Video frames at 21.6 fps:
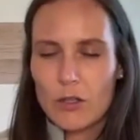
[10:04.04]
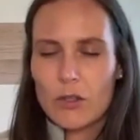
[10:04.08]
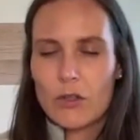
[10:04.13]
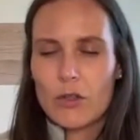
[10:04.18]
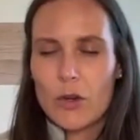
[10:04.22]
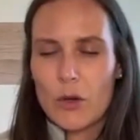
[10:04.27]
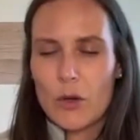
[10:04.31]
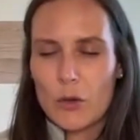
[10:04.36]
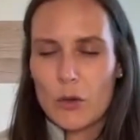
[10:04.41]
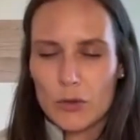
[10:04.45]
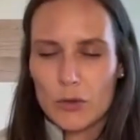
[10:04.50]

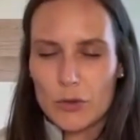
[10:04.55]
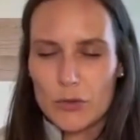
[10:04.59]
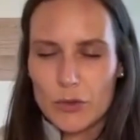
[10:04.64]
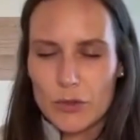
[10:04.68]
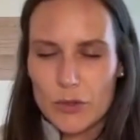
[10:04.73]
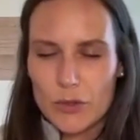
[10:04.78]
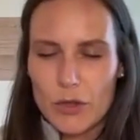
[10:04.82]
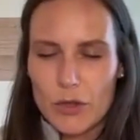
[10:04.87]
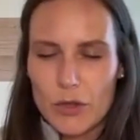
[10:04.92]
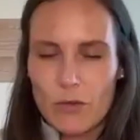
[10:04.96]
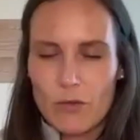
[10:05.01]

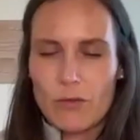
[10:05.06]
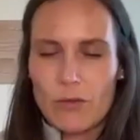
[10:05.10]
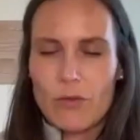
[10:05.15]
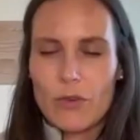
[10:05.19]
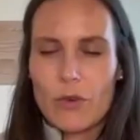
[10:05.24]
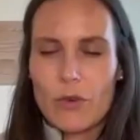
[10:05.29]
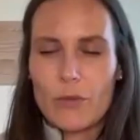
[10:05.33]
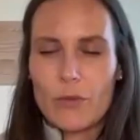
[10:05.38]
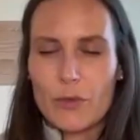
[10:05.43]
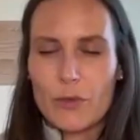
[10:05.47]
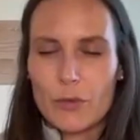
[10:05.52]
goes
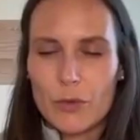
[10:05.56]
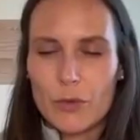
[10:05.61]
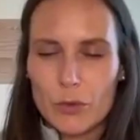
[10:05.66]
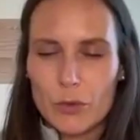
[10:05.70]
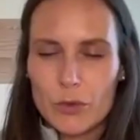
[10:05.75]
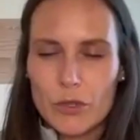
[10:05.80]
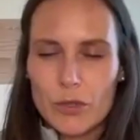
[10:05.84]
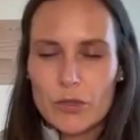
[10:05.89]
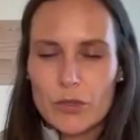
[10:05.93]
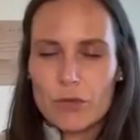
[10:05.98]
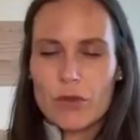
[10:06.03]
from the
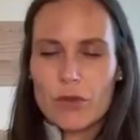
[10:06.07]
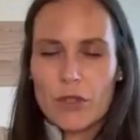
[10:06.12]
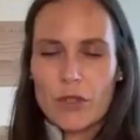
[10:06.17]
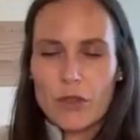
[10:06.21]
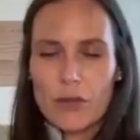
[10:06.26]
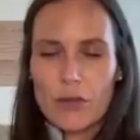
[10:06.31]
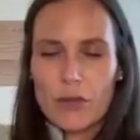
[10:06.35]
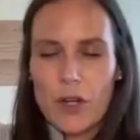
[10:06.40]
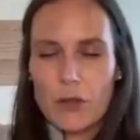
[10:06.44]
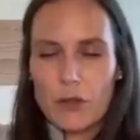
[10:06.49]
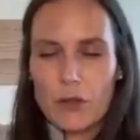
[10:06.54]
root to the
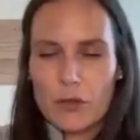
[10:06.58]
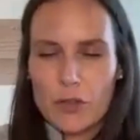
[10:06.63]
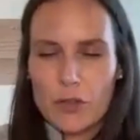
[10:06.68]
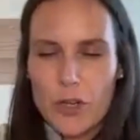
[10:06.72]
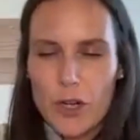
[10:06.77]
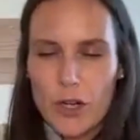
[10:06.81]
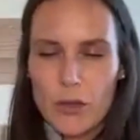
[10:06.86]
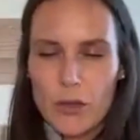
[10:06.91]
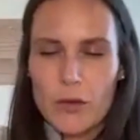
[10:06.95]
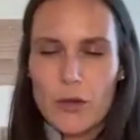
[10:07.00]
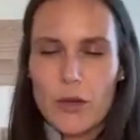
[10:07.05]
crown
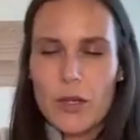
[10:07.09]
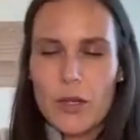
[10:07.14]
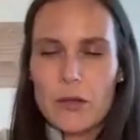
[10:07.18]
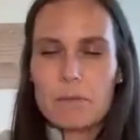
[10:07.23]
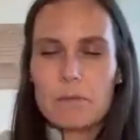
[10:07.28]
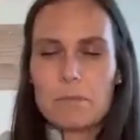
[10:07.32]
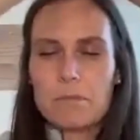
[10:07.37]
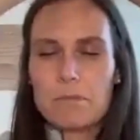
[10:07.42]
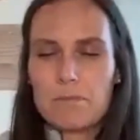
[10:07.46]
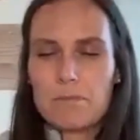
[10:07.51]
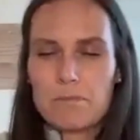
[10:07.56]
chakra.
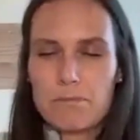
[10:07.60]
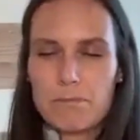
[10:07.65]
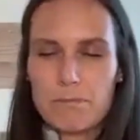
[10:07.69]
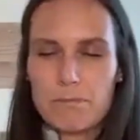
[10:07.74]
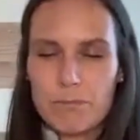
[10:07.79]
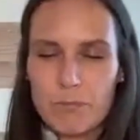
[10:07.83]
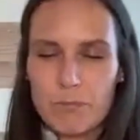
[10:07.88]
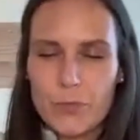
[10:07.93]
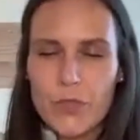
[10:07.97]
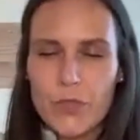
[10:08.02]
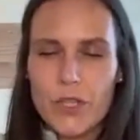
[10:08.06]

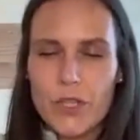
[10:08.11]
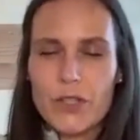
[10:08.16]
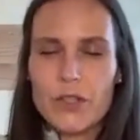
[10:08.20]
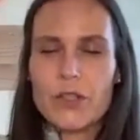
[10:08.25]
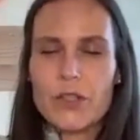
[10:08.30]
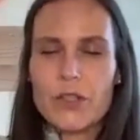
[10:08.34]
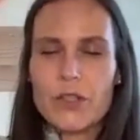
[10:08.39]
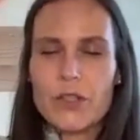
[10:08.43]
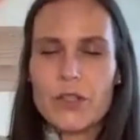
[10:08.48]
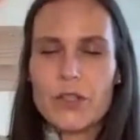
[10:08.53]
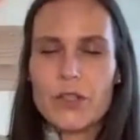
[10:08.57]
This
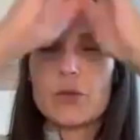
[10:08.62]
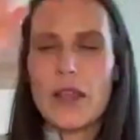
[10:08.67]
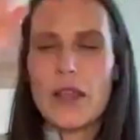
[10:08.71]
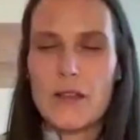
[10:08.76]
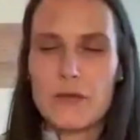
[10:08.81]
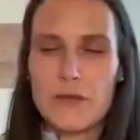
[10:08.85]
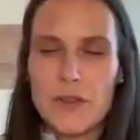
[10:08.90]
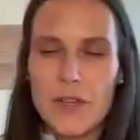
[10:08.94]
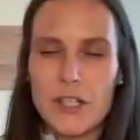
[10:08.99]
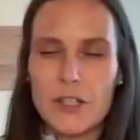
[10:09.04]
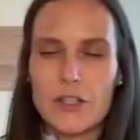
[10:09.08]
is where
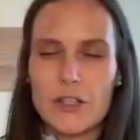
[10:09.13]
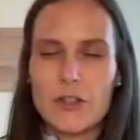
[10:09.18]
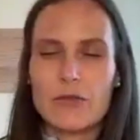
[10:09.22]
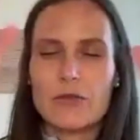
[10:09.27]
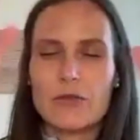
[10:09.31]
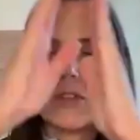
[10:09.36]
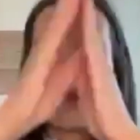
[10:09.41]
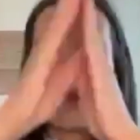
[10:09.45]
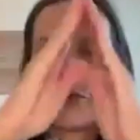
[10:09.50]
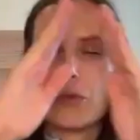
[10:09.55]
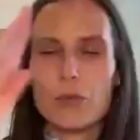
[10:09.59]
life
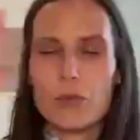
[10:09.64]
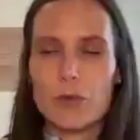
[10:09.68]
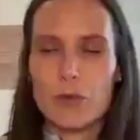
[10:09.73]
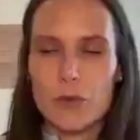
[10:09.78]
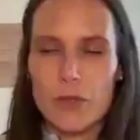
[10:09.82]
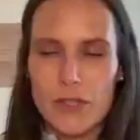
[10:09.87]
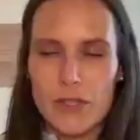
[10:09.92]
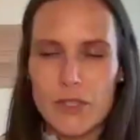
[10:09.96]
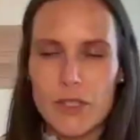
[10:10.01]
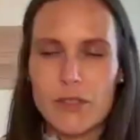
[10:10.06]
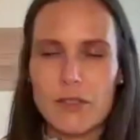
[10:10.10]
energy flows
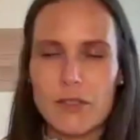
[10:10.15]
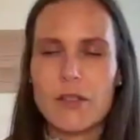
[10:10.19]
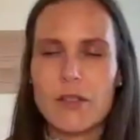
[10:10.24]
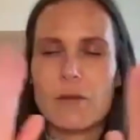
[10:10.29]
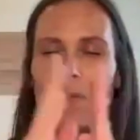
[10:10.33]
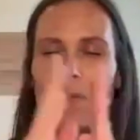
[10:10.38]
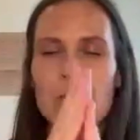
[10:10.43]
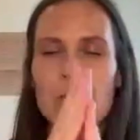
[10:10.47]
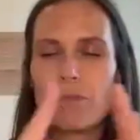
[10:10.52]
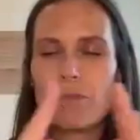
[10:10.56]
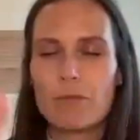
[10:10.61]
through the
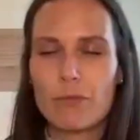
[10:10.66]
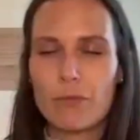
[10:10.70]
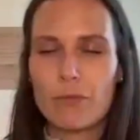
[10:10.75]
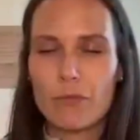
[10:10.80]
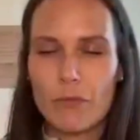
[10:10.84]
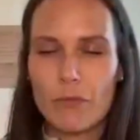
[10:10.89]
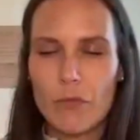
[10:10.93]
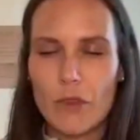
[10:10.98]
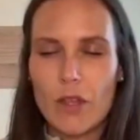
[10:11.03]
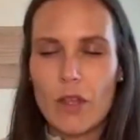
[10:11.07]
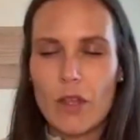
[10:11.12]
system.
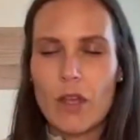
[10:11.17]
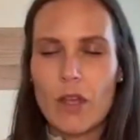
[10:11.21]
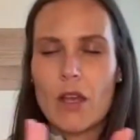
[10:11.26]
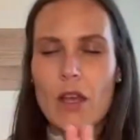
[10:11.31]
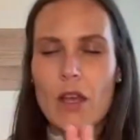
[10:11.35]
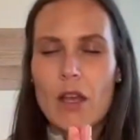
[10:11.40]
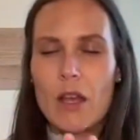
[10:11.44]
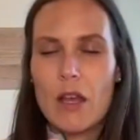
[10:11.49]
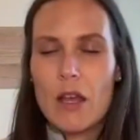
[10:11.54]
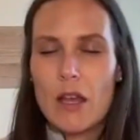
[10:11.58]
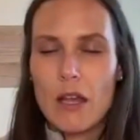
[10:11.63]

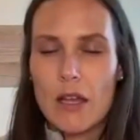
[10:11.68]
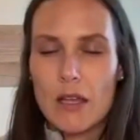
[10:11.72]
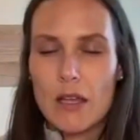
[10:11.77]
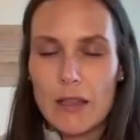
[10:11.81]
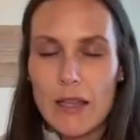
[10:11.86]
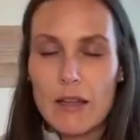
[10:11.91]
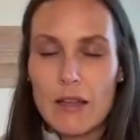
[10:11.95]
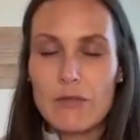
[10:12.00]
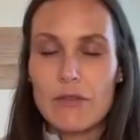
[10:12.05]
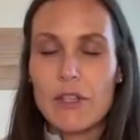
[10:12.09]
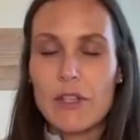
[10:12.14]
And
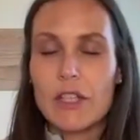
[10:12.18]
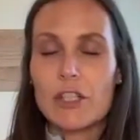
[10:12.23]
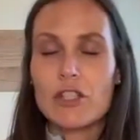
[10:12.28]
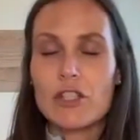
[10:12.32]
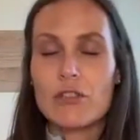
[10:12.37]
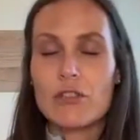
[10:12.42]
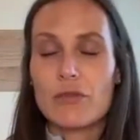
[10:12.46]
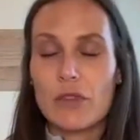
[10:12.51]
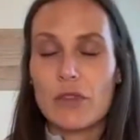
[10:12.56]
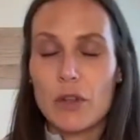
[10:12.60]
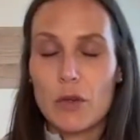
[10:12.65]
life
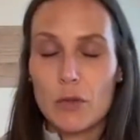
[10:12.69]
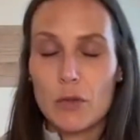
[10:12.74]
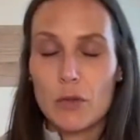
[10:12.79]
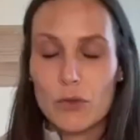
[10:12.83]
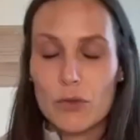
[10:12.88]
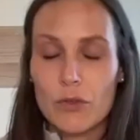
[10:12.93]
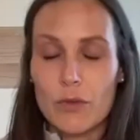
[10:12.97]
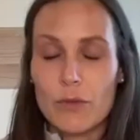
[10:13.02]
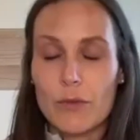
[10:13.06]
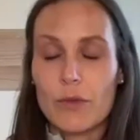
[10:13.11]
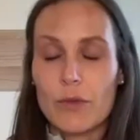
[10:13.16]
energy flows
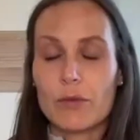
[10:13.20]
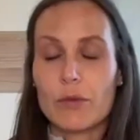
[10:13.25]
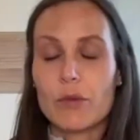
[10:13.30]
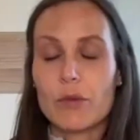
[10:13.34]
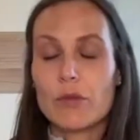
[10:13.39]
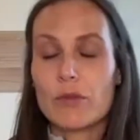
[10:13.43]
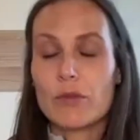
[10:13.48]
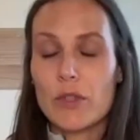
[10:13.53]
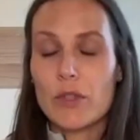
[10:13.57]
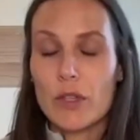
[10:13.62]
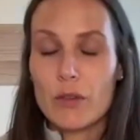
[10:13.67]
from the
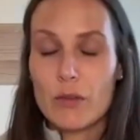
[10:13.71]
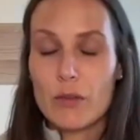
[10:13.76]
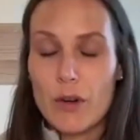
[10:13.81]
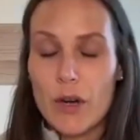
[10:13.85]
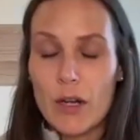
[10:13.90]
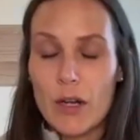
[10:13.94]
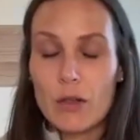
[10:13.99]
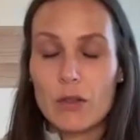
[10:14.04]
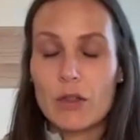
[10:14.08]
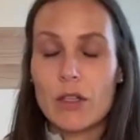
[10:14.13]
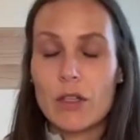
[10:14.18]
root to the
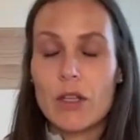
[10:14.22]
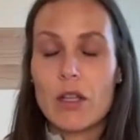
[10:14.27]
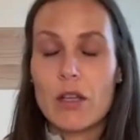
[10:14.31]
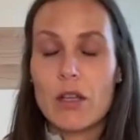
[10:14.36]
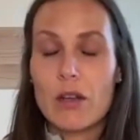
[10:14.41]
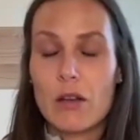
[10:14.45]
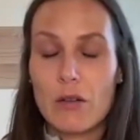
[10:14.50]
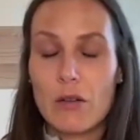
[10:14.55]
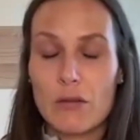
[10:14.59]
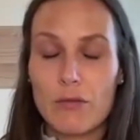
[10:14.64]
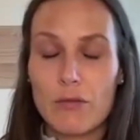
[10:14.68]
crown,
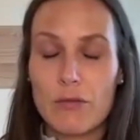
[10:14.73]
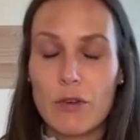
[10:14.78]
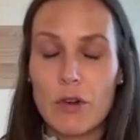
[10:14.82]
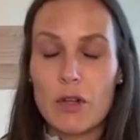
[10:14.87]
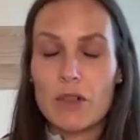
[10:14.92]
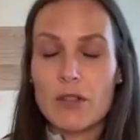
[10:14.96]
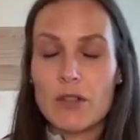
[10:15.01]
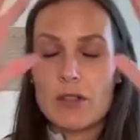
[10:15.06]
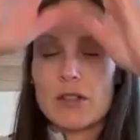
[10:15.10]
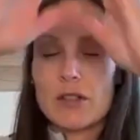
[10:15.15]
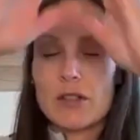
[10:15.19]

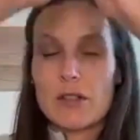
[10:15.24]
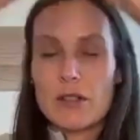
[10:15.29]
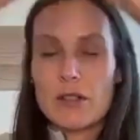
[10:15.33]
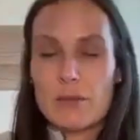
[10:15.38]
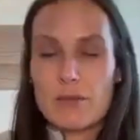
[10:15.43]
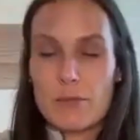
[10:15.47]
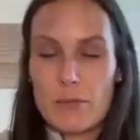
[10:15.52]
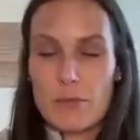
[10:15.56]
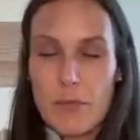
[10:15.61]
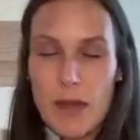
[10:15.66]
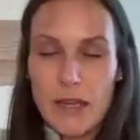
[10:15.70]
falls
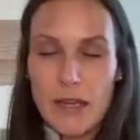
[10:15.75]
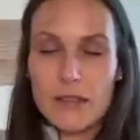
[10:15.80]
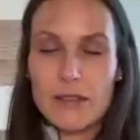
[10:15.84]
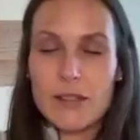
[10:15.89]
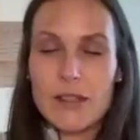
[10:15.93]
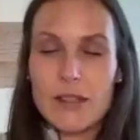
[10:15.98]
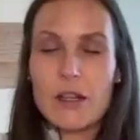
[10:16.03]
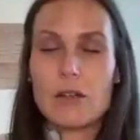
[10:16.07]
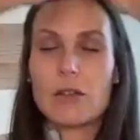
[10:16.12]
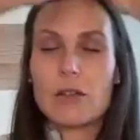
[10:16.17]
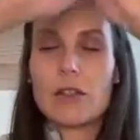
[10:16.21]
back
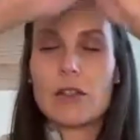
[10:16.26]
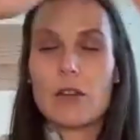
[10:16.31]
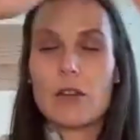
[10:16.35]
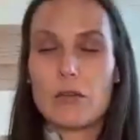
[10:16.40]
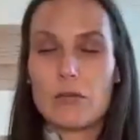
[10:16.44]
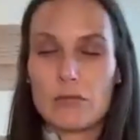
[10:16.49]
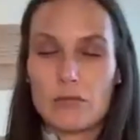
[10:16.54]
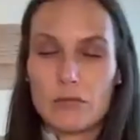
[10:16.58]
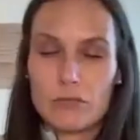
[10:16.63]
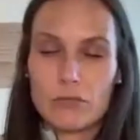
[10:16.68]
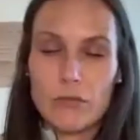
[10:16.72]
down
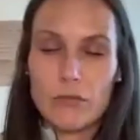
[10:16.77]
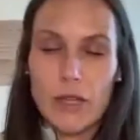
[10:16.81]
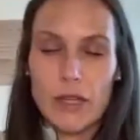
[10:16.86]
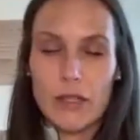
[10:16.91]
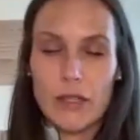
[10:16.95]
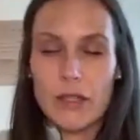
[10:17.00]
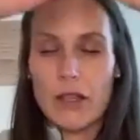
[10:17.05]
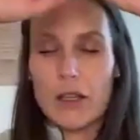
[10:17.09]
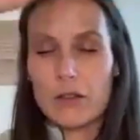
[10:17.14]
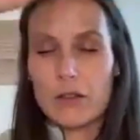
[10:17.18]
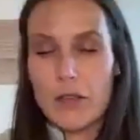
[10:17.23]

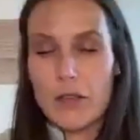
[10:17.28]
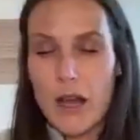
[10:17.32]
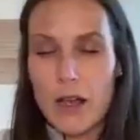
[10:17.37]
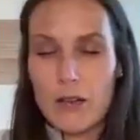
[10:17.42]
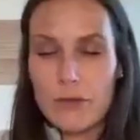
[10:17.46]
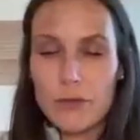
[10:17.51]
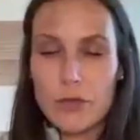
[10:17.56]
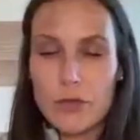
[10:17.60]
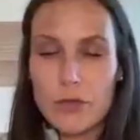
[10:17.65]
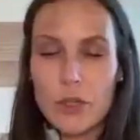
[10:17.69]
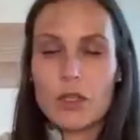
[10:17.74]
like half
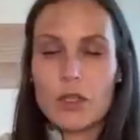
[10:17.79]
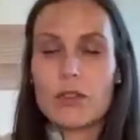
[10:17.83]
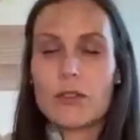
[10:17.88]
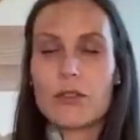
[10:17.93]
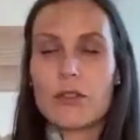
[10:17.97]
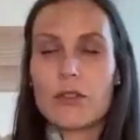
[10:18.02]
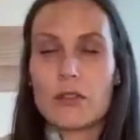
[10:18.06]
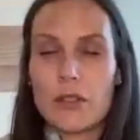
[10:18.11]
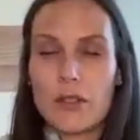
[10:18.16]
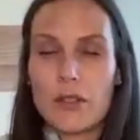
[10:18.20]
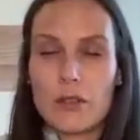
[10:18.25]

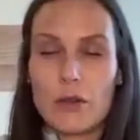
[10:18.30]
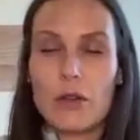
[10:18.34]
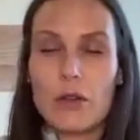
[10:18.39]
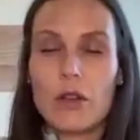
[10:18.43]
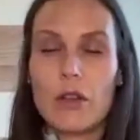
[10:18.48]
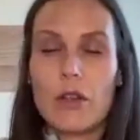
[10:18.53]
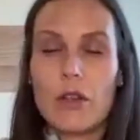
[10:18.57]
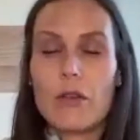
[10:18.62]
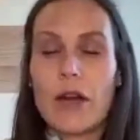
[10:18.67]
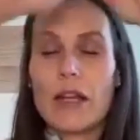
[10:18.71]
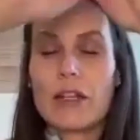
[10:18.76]
circles in all
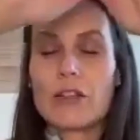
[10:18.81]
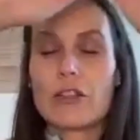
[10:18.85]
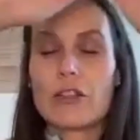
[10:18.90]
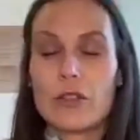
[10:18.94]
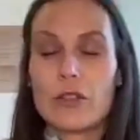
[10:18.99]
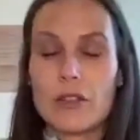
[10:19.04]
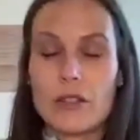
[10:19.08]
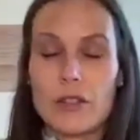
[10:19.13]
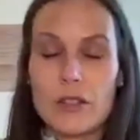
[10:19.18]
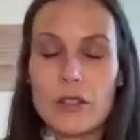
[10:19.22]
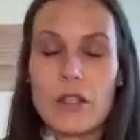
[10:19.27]

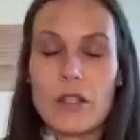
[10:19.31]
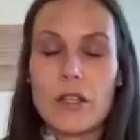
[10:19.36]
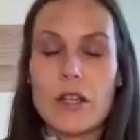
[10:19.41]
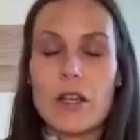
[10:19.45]
directions,